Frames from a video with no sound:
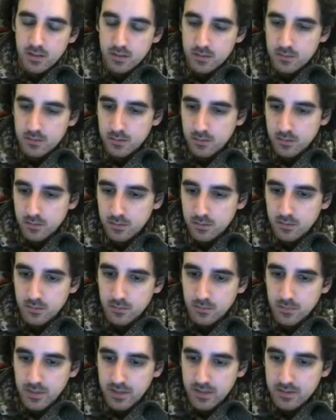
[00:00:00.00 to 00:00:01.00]
So
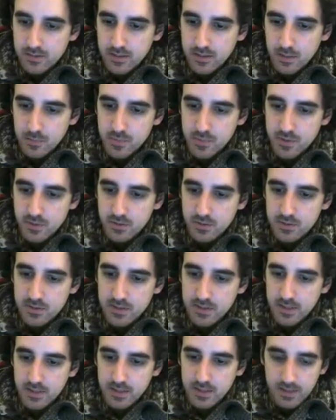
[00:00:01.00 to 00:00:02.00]
my assumption is
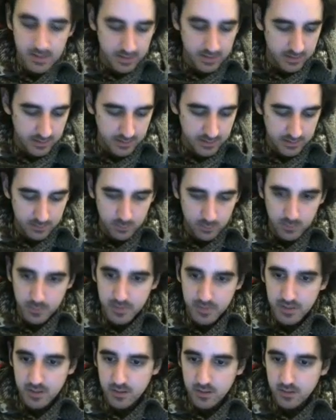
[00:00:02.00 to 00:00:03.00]
that this will
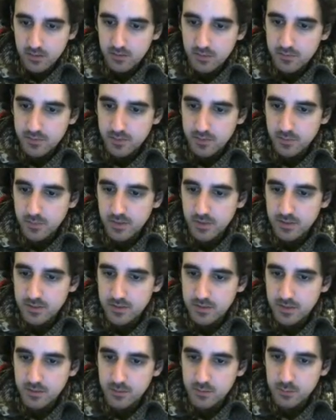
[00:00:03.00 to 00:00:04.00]
be going from a
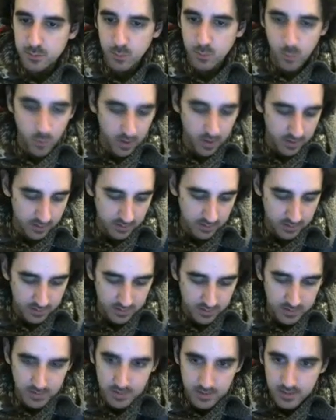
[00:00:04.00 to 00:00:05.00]
0 to 1
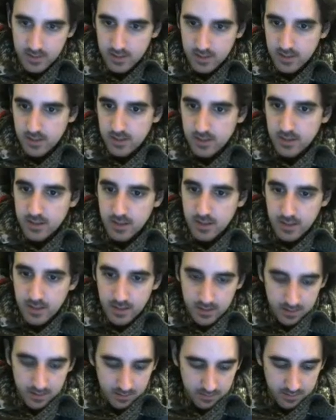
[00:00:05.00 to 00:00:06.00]

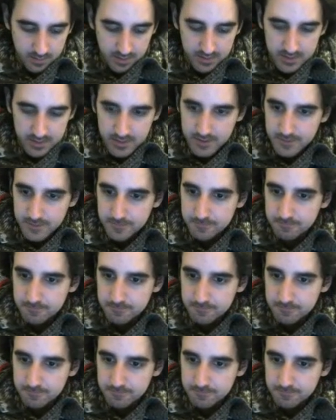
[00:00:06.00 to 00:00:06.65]
gradient.